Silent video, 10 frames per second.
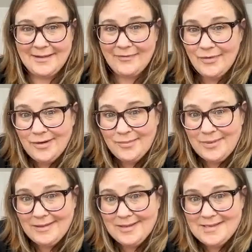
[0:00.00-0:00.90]
if you're gonna
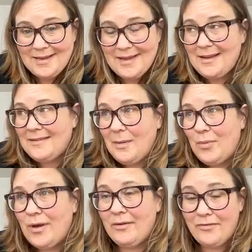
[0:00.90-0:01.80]
be listing it at some
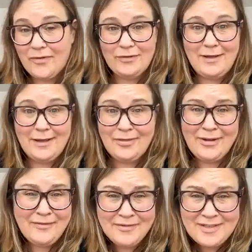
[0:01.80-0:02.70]
point for like
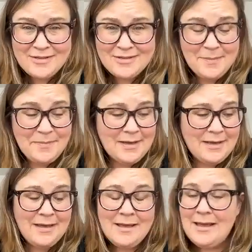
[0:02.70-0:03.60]
$350 or something,